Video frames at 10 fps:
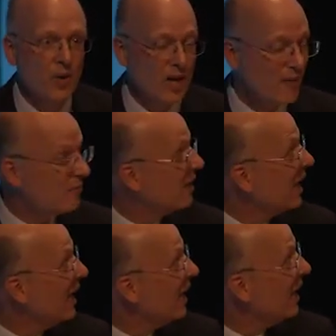We have
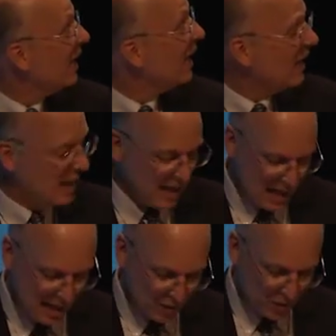
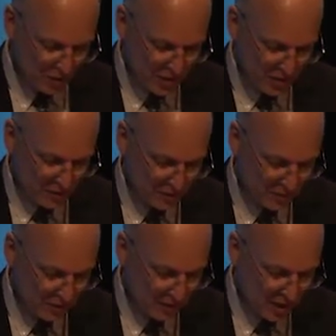animals,
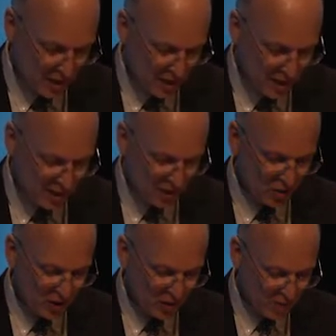uh,
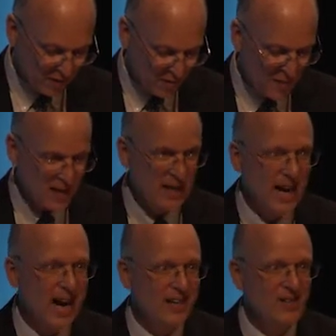including one of the many
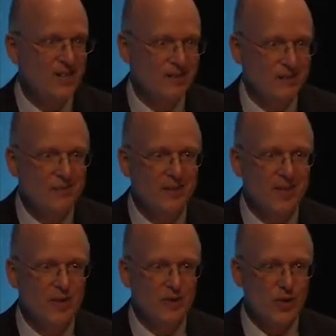oxen
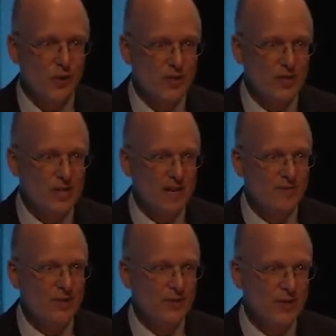that I'll show you this
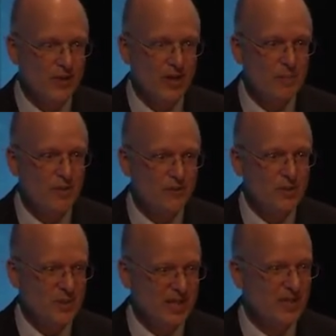afternoon. There are a number of
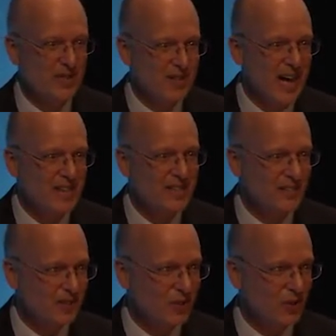depiction of
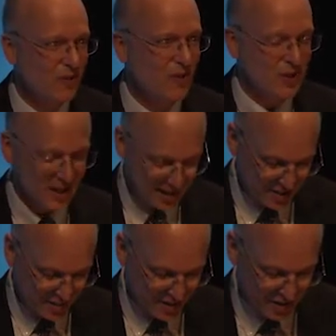oxen to look for in the
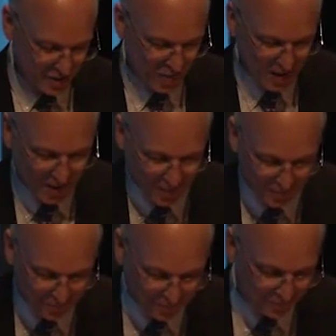exhibit as well
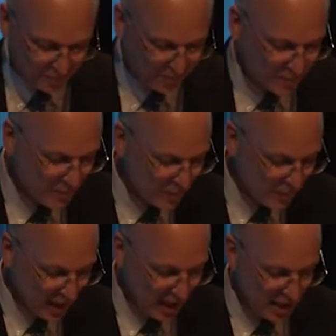
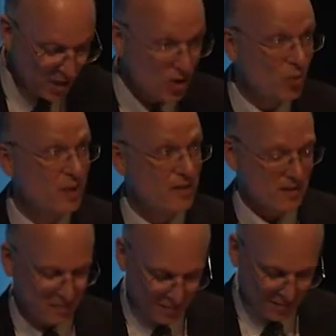and
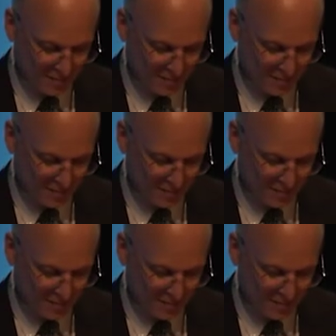humans.